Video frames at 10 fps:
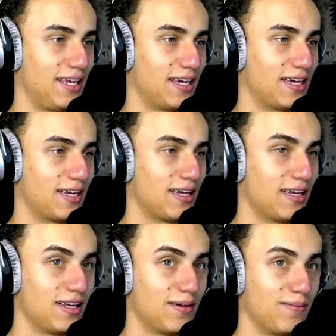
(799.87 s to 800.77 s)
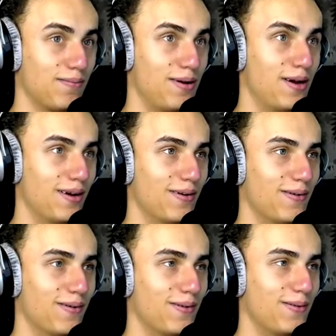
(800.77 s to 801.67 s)
Well, maybe there's like twelve.
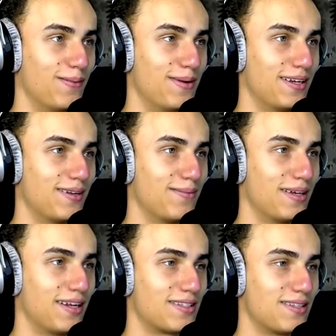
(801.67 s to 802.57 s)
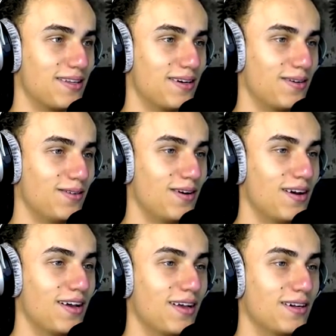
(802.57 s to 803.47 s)
Oh, Ben, Ben has Where no. To
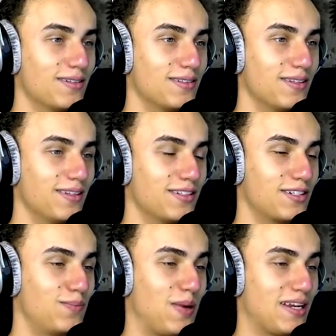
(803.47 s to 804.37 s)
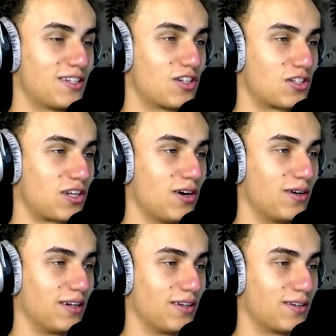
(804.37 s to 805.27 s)
go? Ben's I can't just see going.
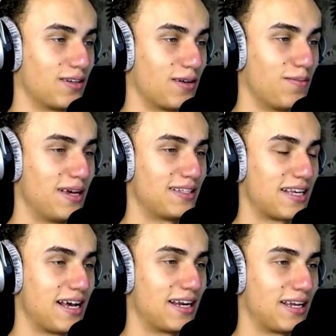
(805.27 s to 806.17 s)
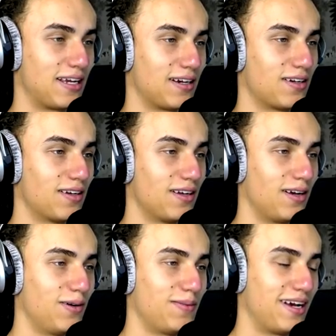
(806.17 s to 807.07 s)
anything. Ben's out of here. Map
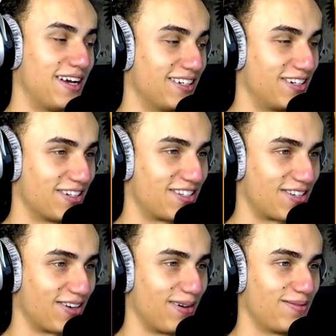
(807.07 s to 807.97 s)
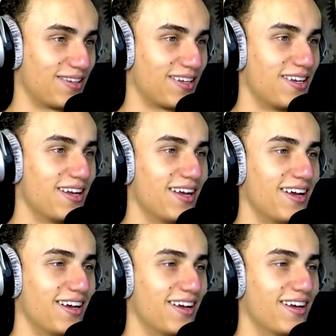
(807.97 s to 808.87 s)
oh, doesn't you guys, show well, you guys are up
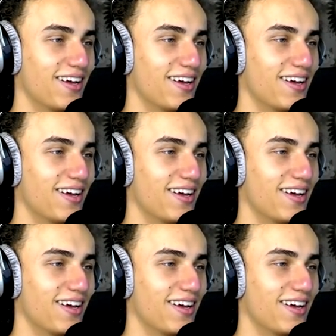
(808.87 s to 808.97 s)
there.